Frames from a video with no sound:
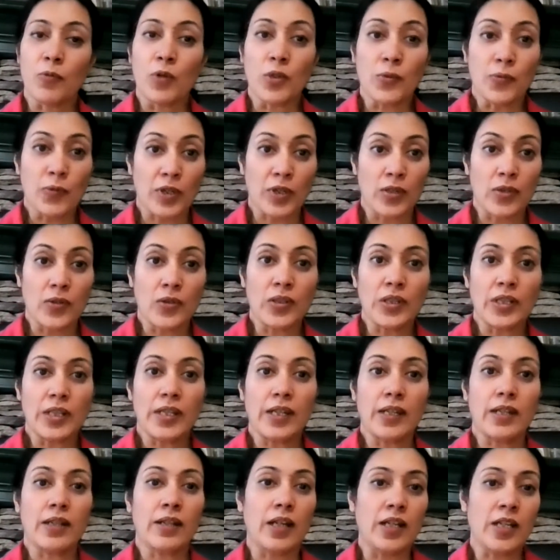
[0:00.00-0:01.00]
what we're
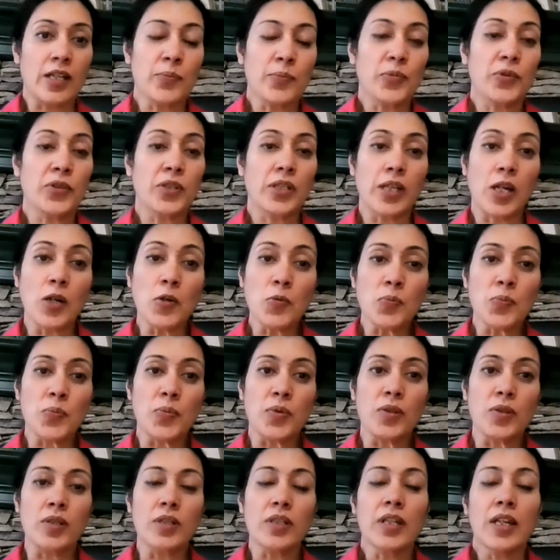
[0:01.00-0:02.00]
learning here, input and
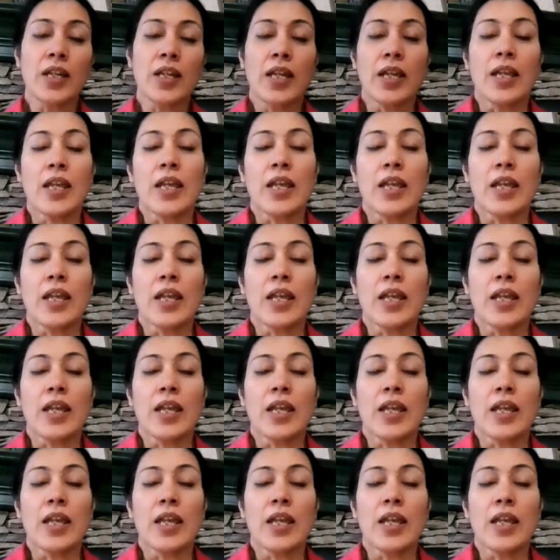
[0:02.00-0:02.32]
output,